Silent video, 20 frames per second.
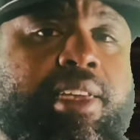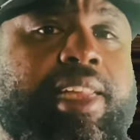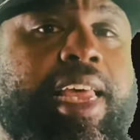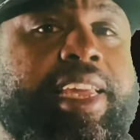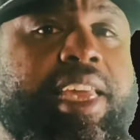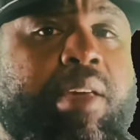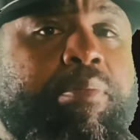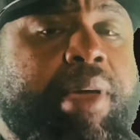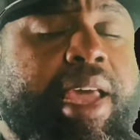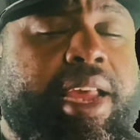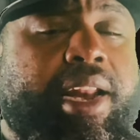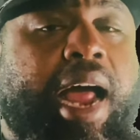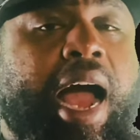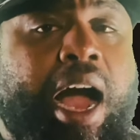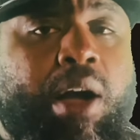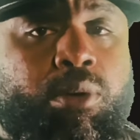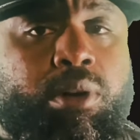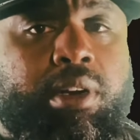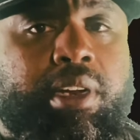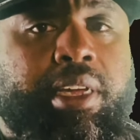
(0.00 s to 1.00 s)
I get paid
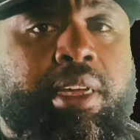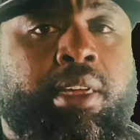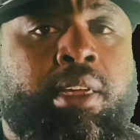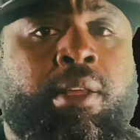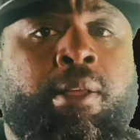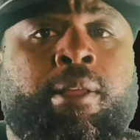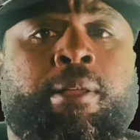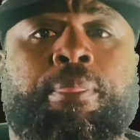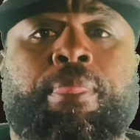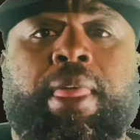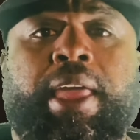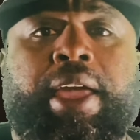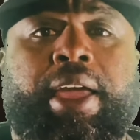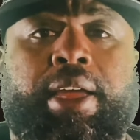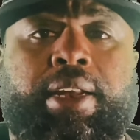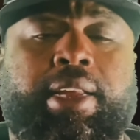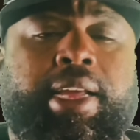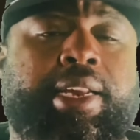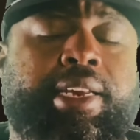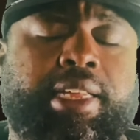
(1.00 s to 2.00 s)
hourly
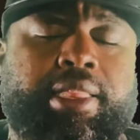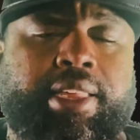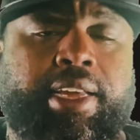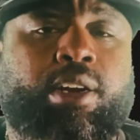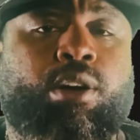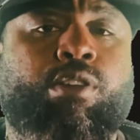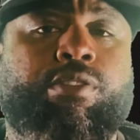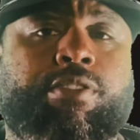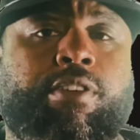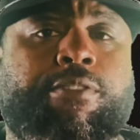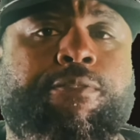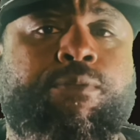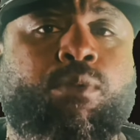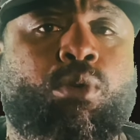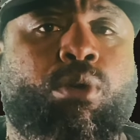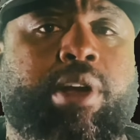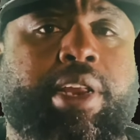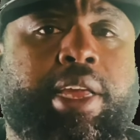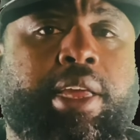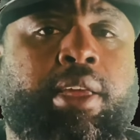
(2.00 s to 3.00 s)
and anything over
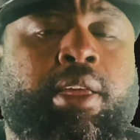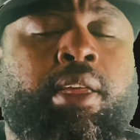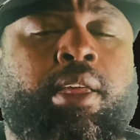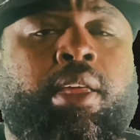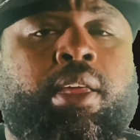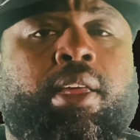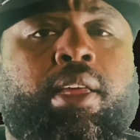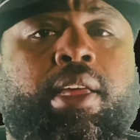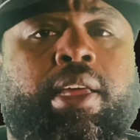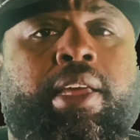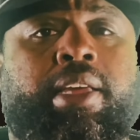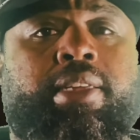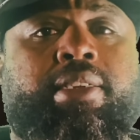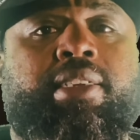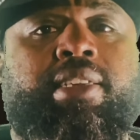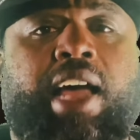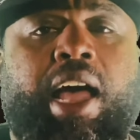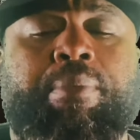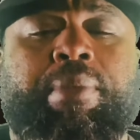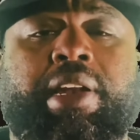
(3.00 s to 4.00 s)
40 is
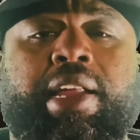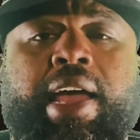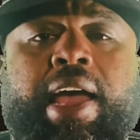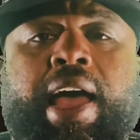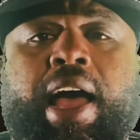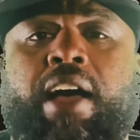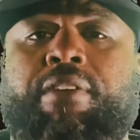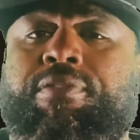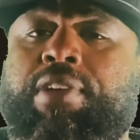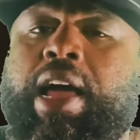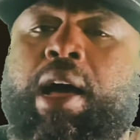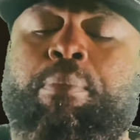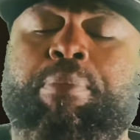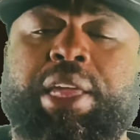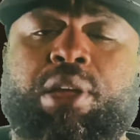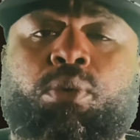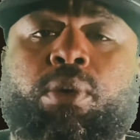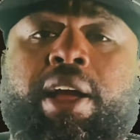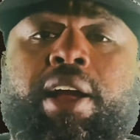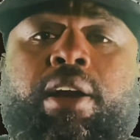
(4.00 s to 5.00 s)
time and a half. Now
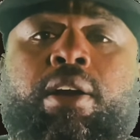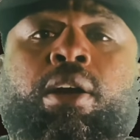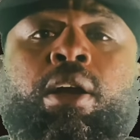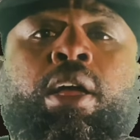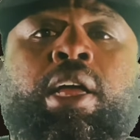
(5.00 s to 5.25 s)
beware,